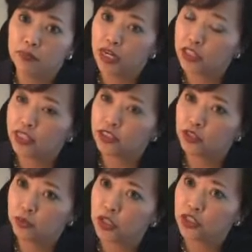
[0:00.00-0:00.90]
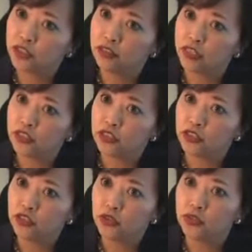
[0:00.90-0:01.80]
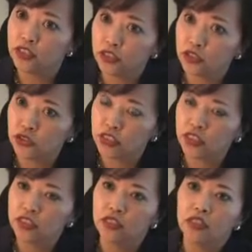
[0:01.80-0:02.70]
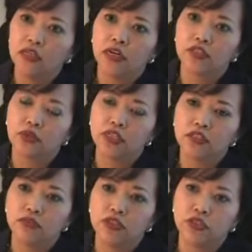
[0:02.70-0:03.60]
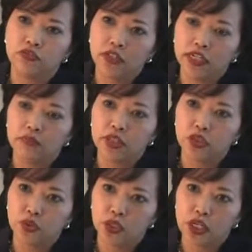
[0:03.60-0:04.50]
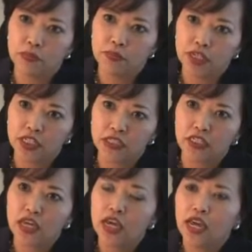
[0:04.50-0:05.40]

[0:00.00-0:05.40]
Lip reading: actually partially launching new industries, as well as rejuvenating mature companies,